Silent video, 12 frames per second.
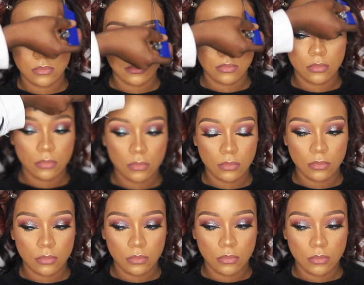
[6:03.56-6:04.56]

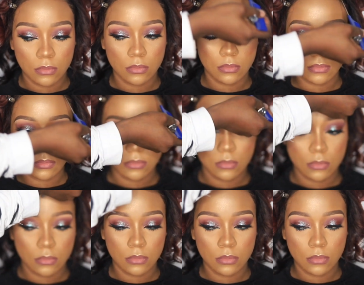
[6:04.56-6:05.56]

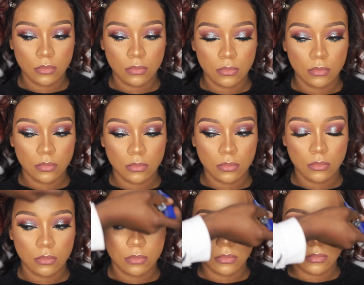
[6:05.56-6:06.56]

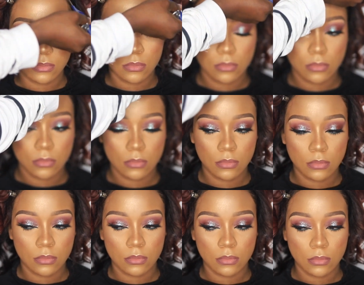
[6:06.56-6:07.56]

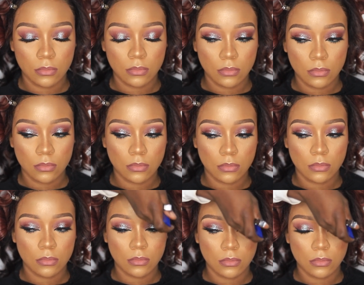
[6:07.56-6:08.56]

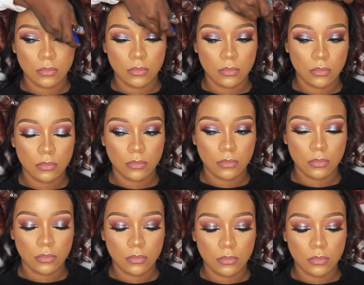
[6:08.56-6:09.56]

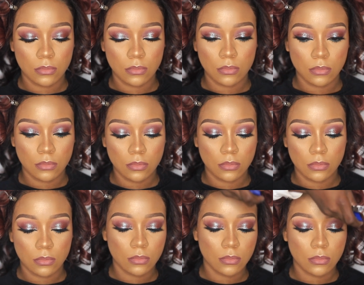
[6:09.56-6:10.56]

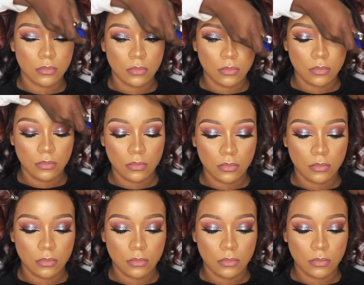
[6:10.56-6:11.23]
Nothing is said.